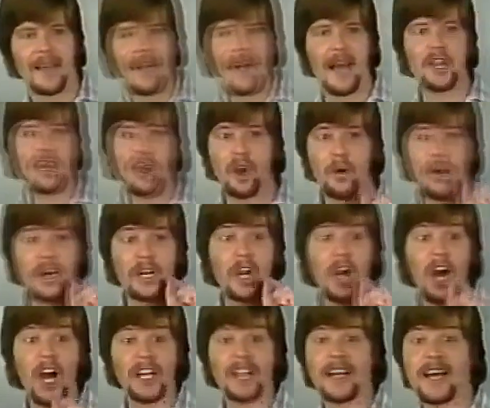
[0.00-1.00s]
And you know what
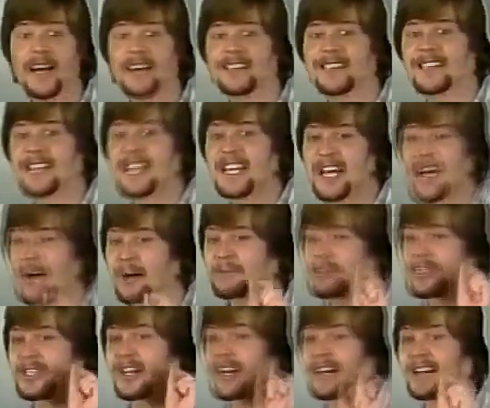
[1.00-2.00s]
God does? He comes
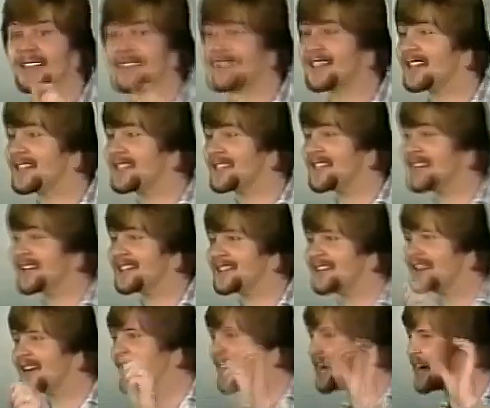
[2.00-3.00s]
to us and He says,
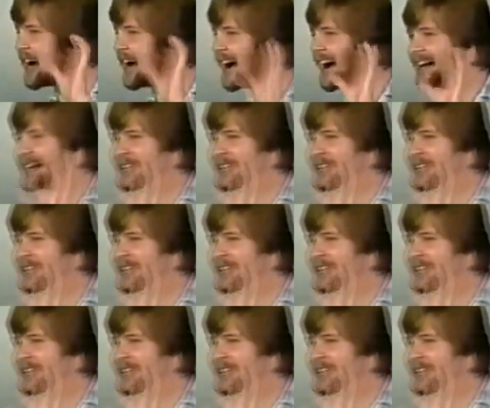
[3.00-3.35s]
"I